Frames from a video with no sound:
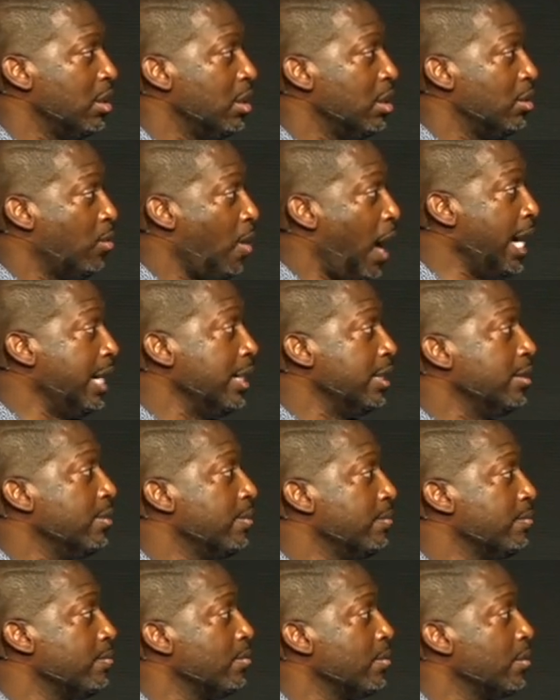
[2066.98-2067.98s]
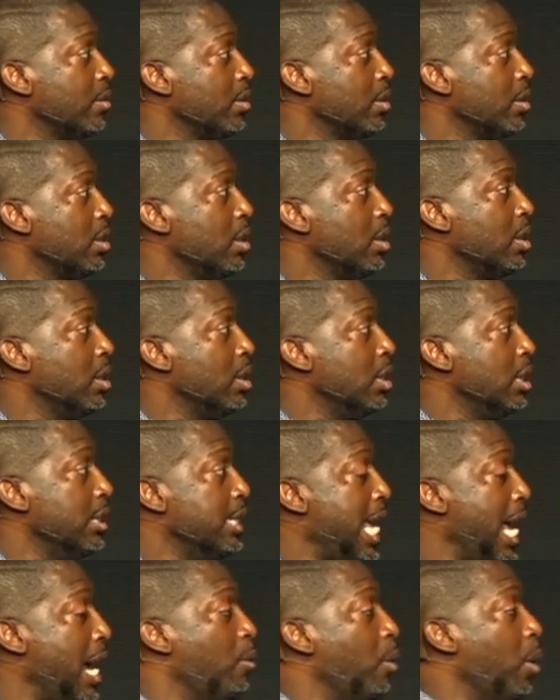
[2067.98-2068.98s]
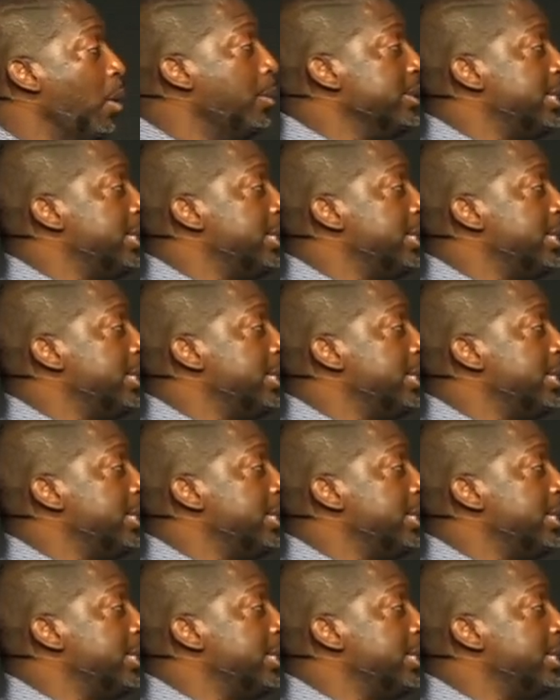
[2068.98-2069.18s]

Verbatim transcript: Right? Now, when we was